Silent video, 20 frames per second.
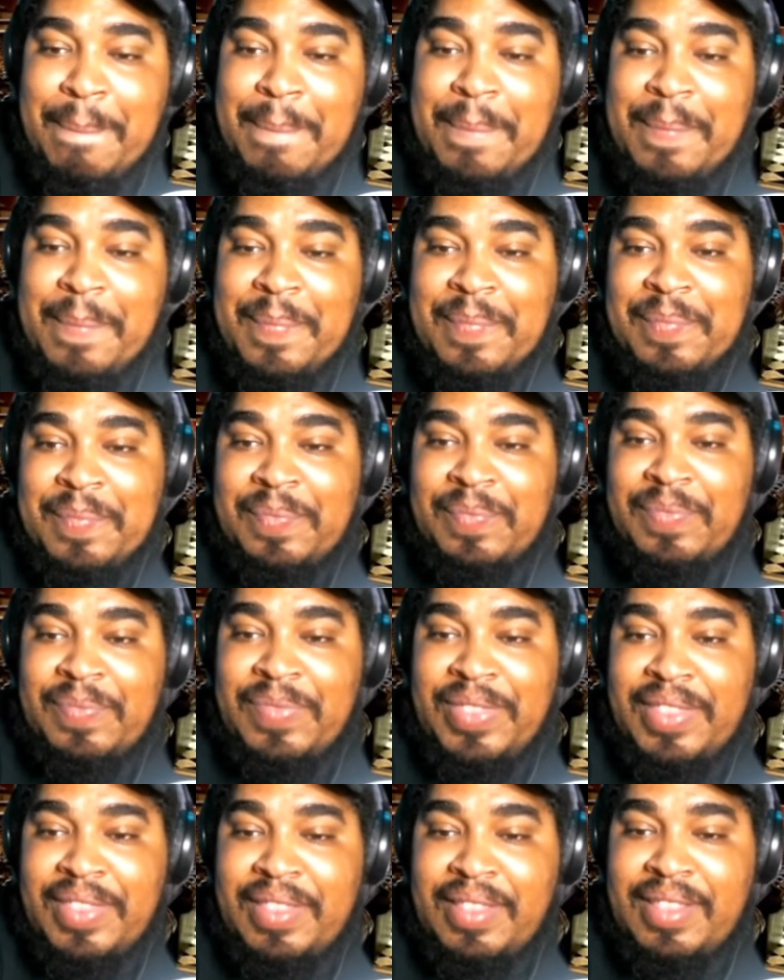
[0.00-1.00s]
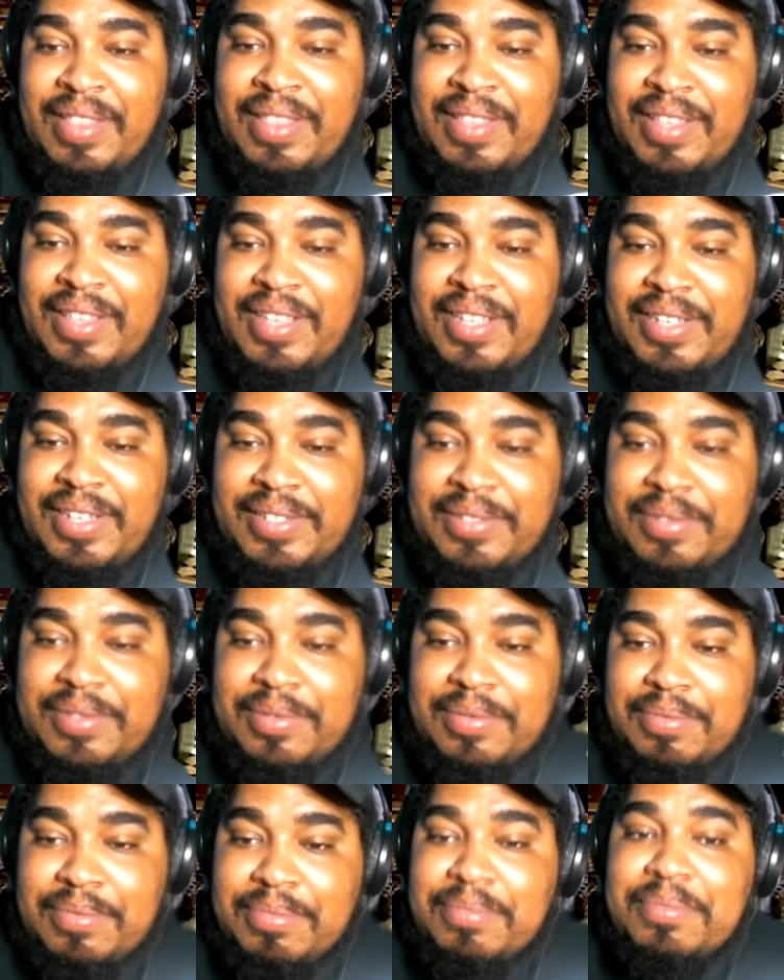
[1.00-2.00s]

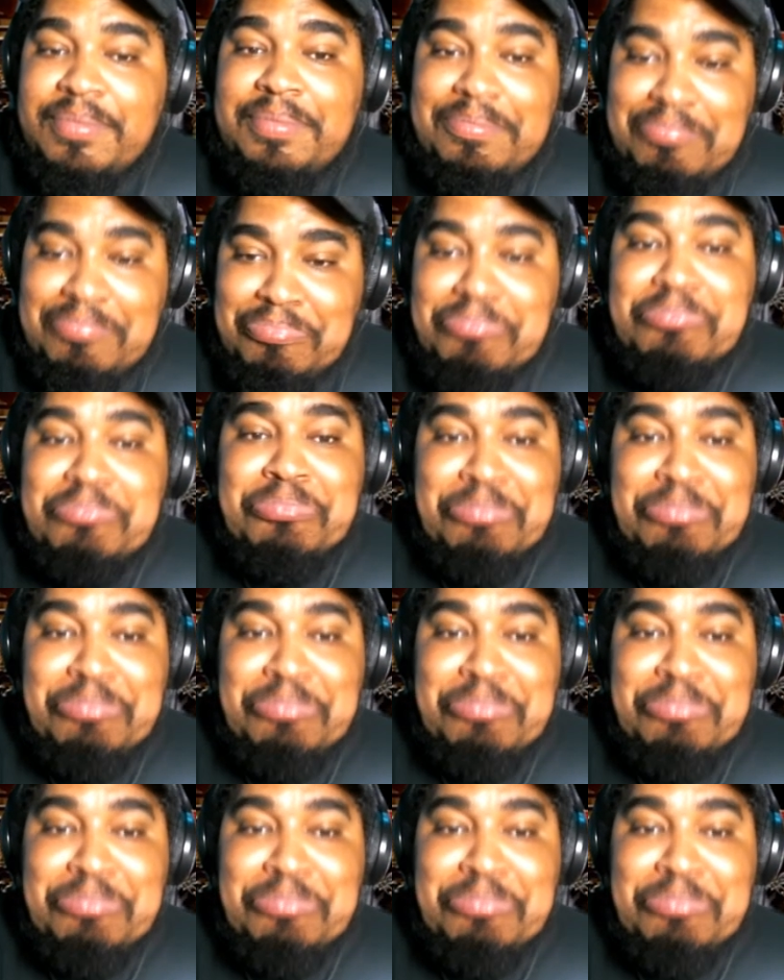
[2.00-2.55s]
(silence)